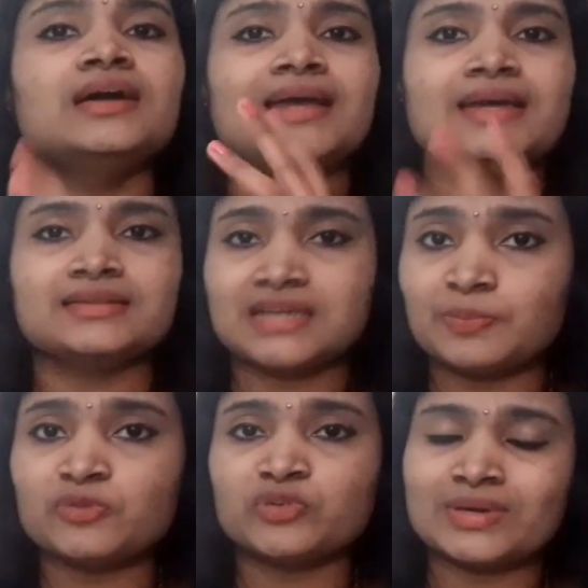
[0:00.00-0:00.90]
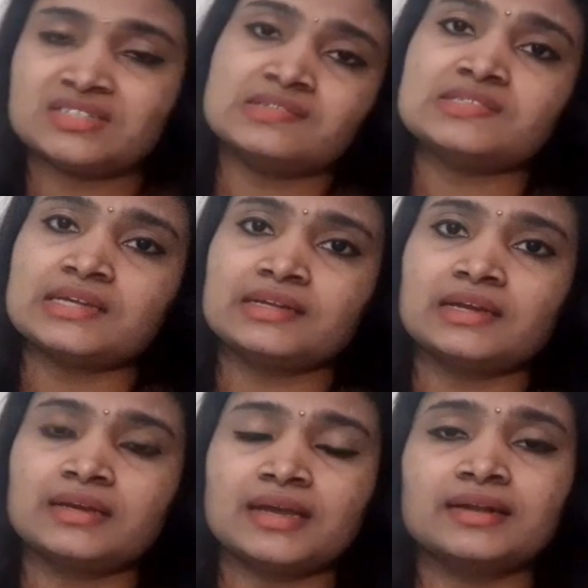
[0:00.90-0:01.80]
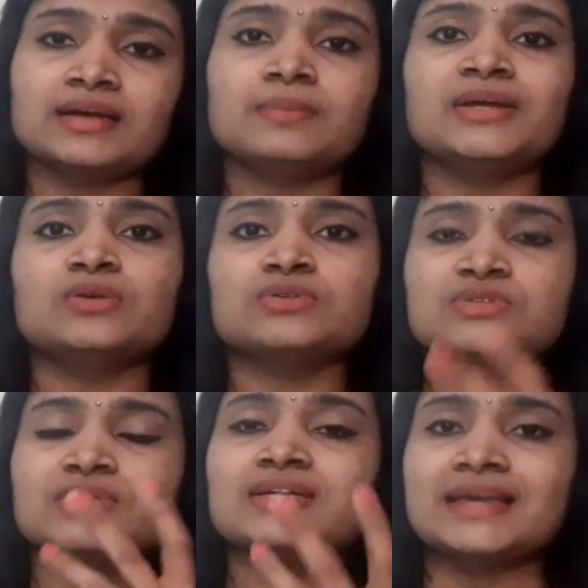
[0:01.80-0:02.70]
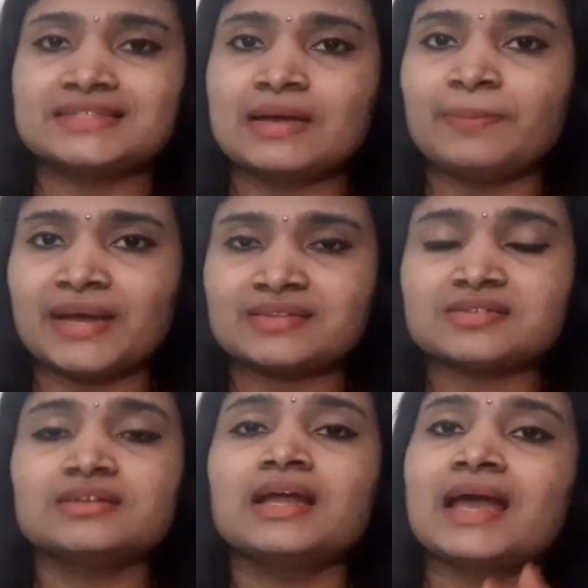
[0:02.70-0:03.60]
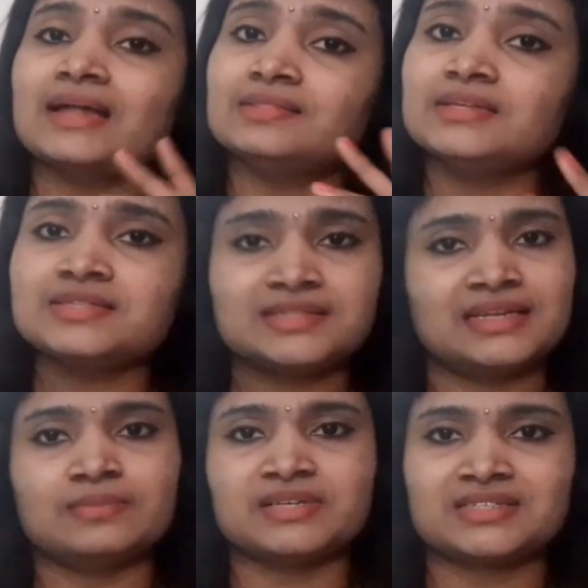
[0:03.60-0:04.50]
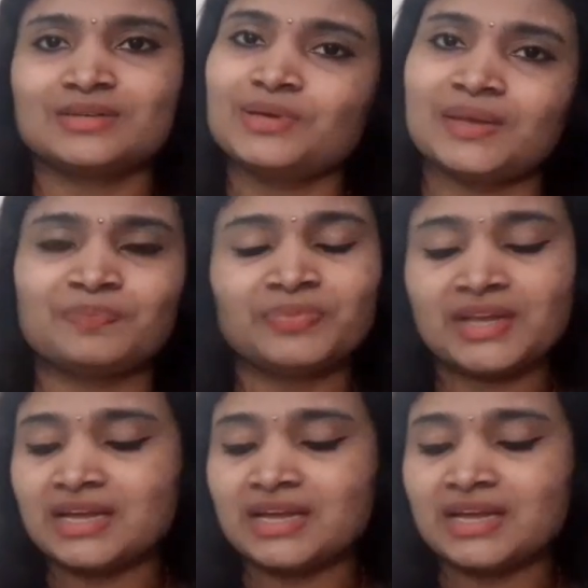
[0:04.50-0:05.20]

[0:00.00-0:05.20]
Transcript: uh, type of questions that can come and also the exam pattern and the syllabus. Okay.